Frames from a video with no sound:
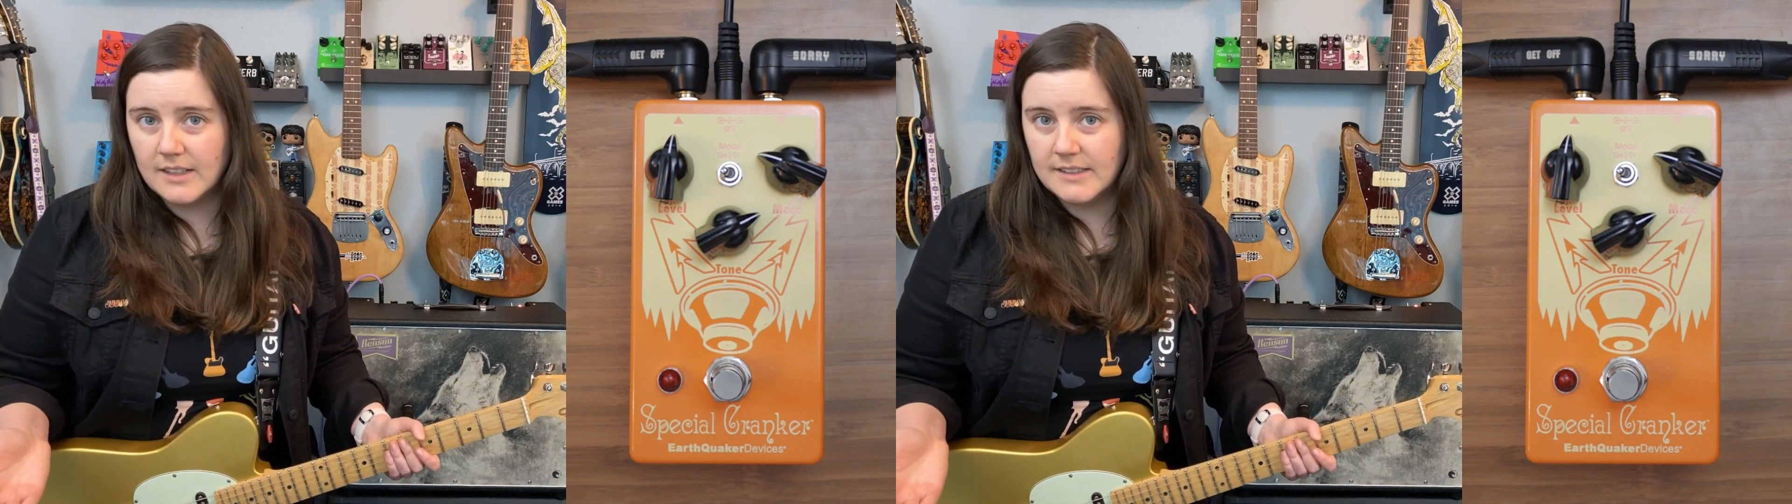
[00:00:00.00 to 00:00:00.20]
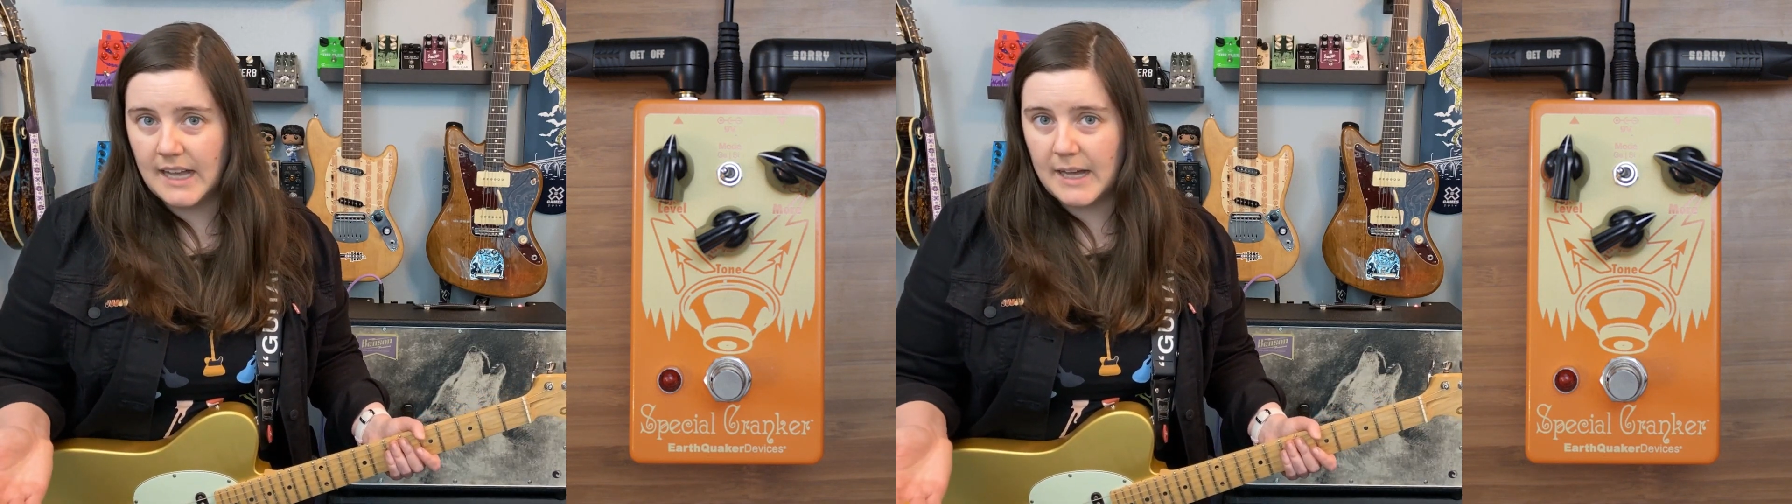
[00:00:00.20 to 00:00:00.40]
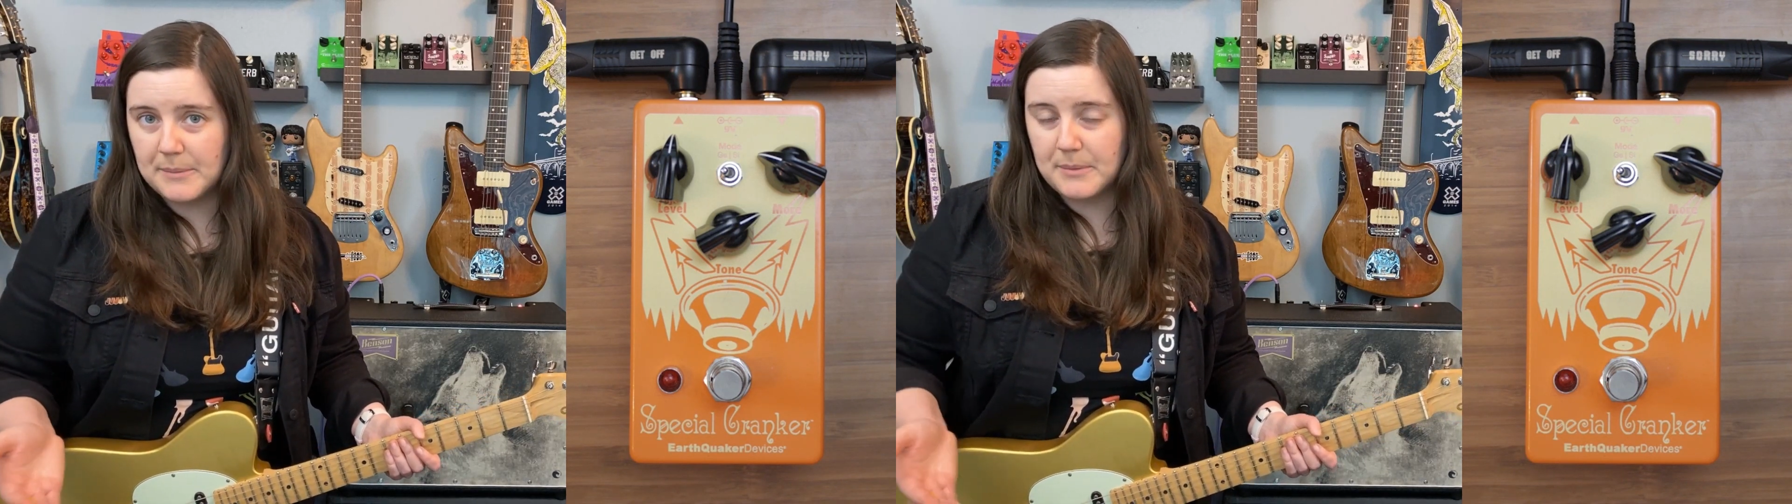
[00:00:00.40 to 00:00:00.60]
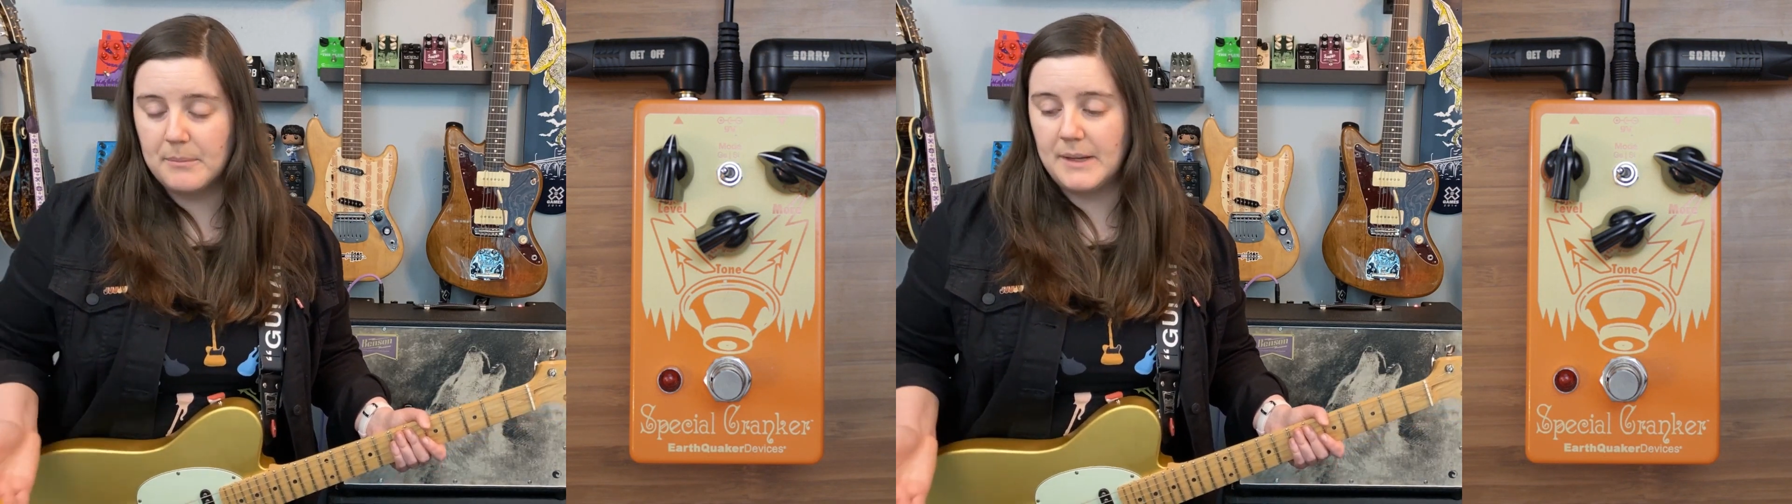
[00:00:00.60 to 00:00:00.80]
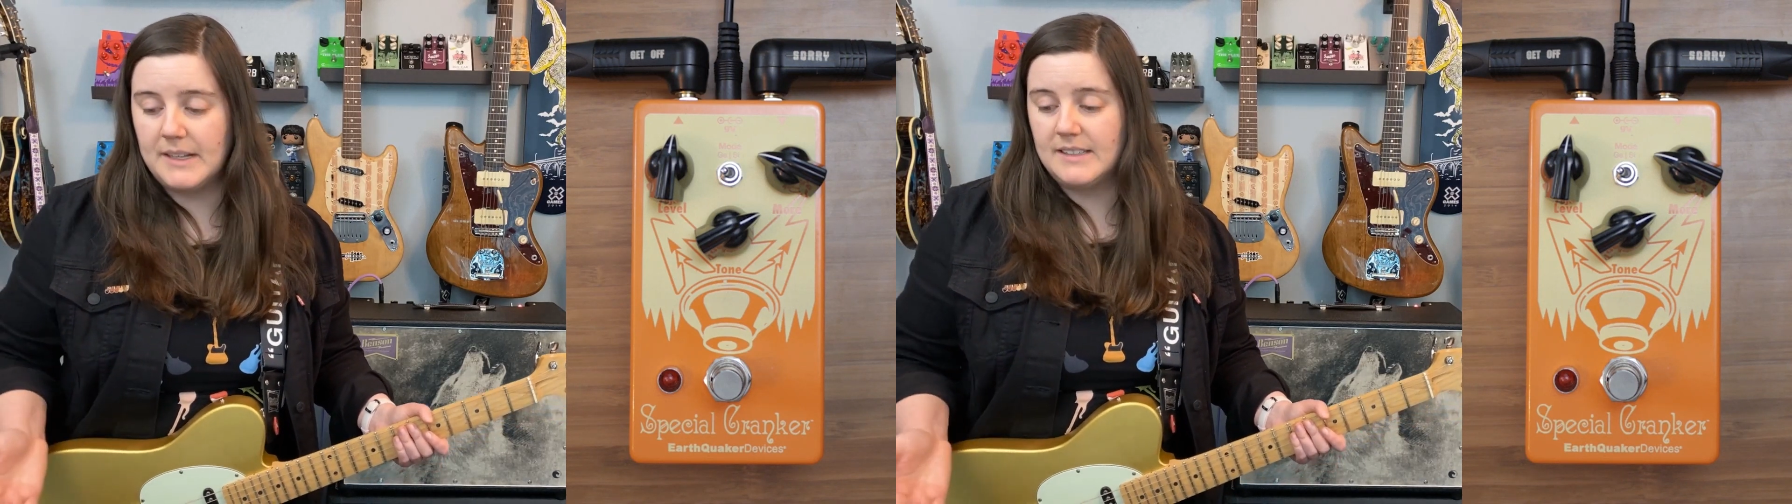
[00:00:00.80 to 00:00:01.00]
tap,
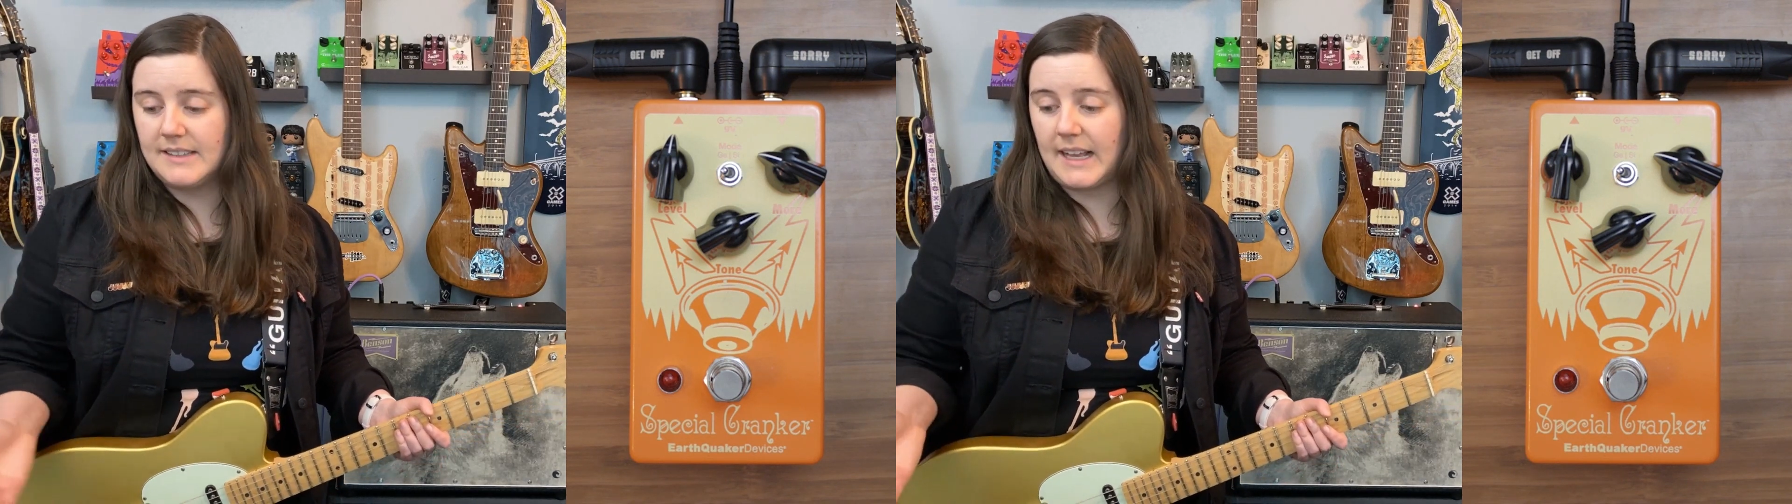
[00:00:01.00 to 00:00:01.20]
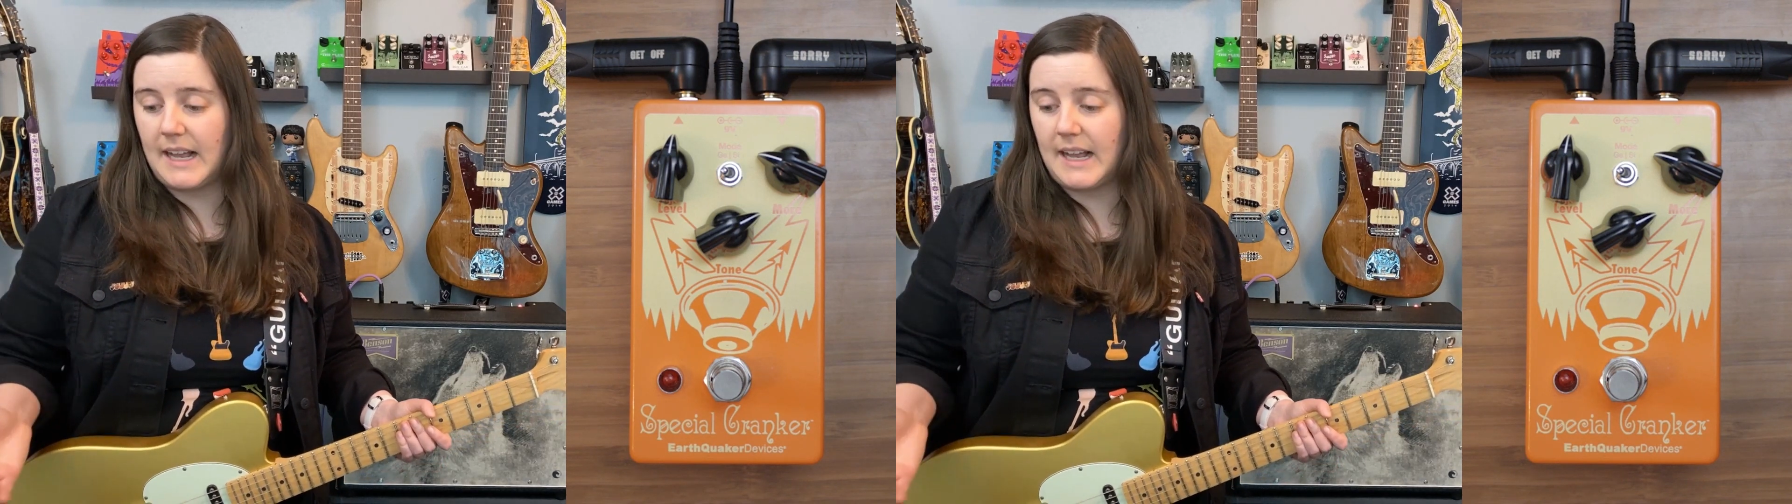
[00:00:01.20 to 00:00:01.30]
but it's like